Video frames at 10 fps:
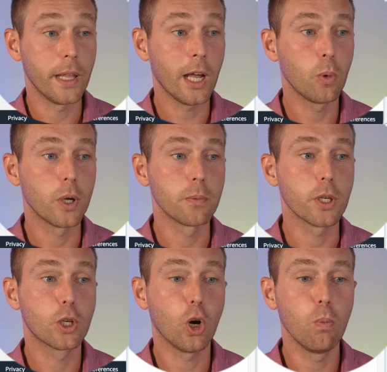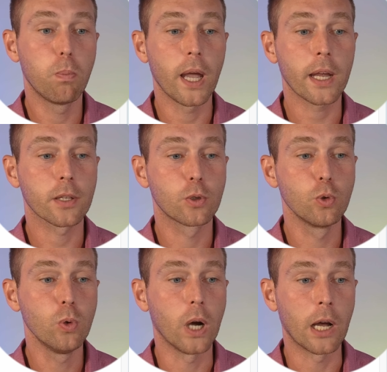Now, when we go back
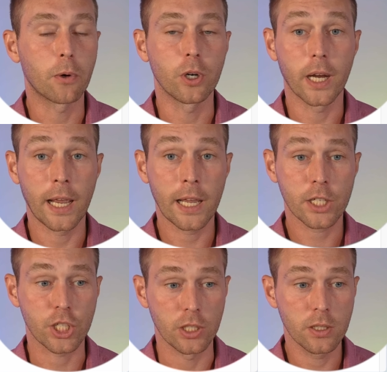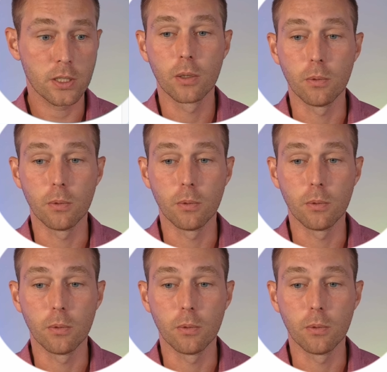to our actions,